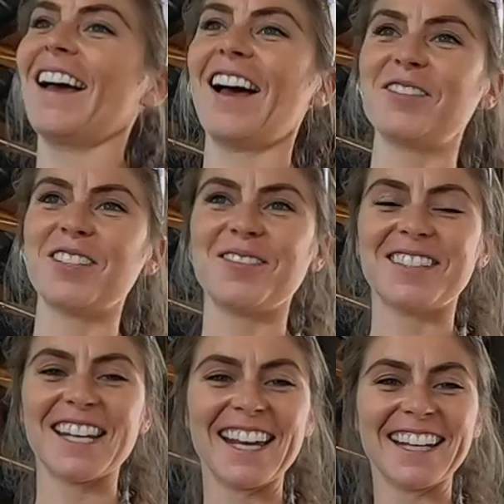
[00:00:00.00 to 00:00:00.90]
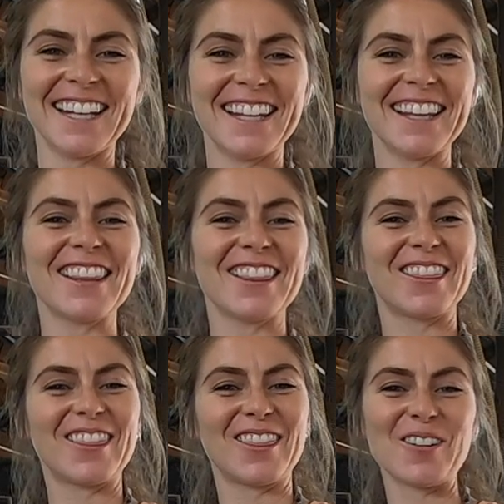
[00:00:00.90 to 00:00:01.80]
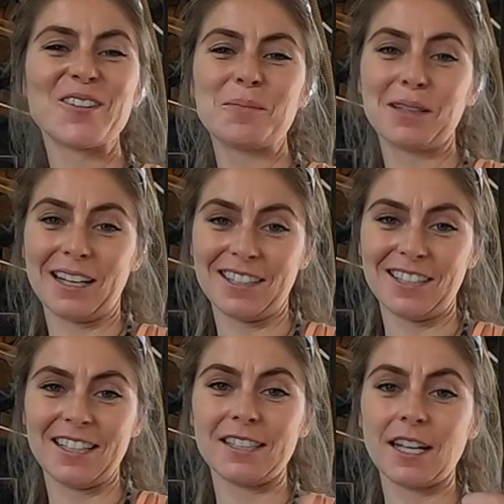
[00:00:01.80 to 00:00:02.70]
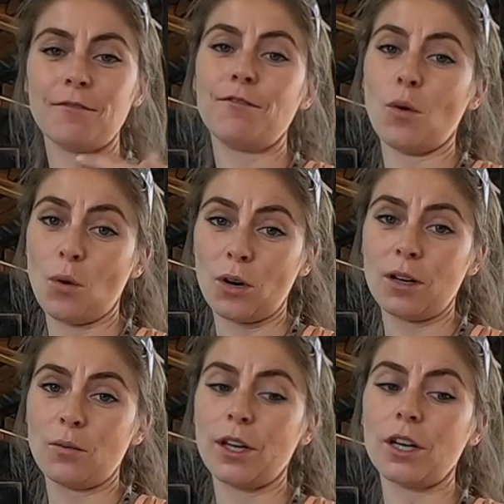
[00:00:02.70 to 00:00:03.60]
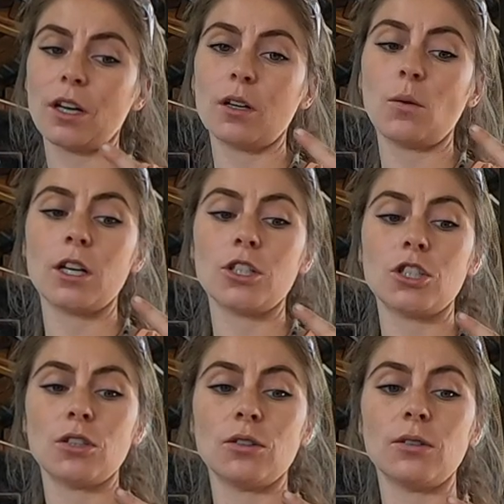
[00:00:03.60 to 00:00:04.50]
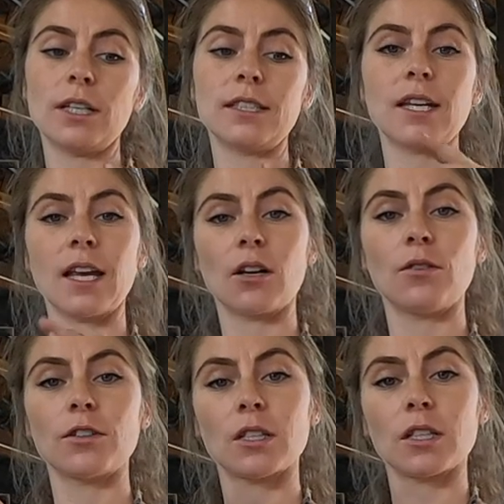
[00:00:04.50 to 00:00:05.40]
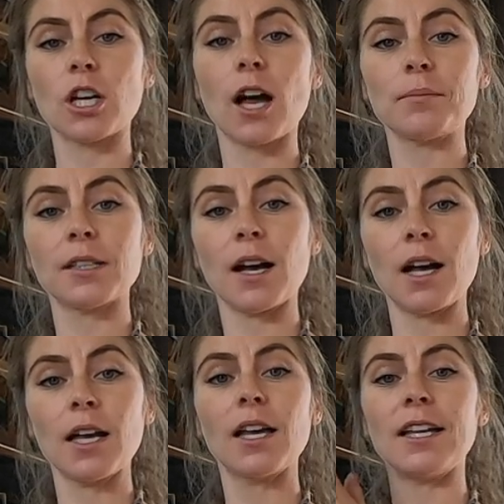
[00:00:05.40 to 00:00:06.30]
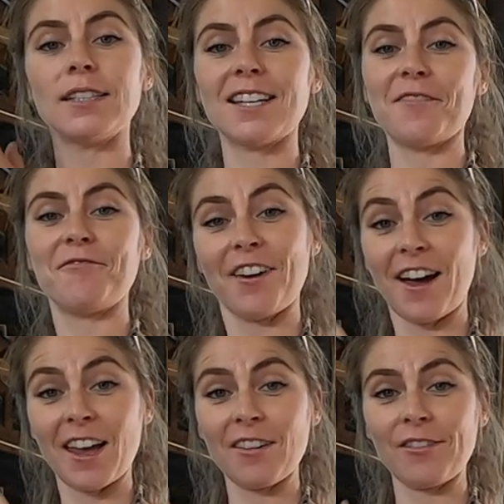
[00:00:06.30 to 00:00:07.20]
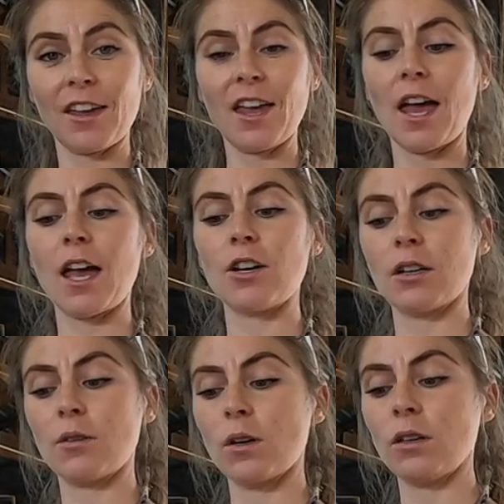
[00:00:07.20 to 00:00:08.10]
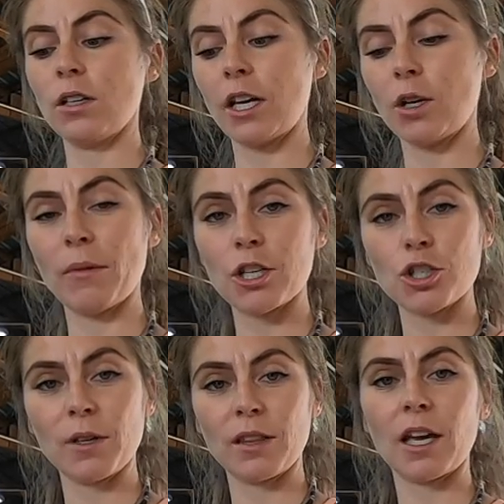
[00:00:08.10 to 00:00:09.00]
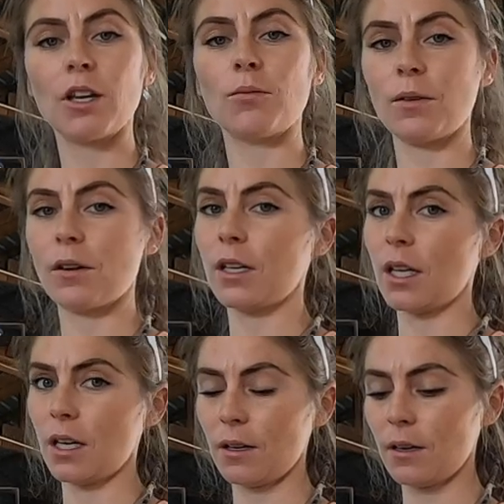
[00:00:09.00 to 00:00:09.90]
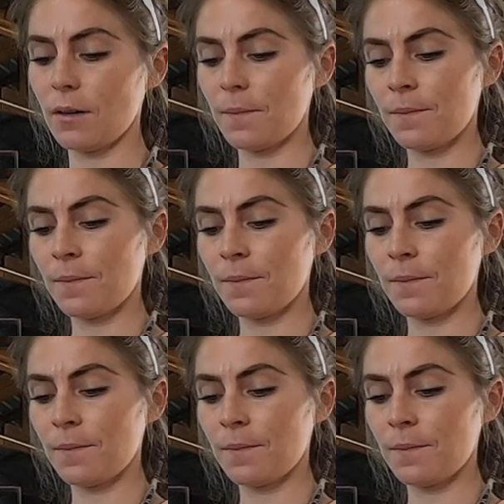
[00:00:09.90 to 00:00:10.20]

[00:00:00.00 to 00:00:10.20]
After you've taken it through the planer in step four, what you're going to want to do is take it over to the chop saw in step five, and you're going to want to look at your measurement that you wrote on here.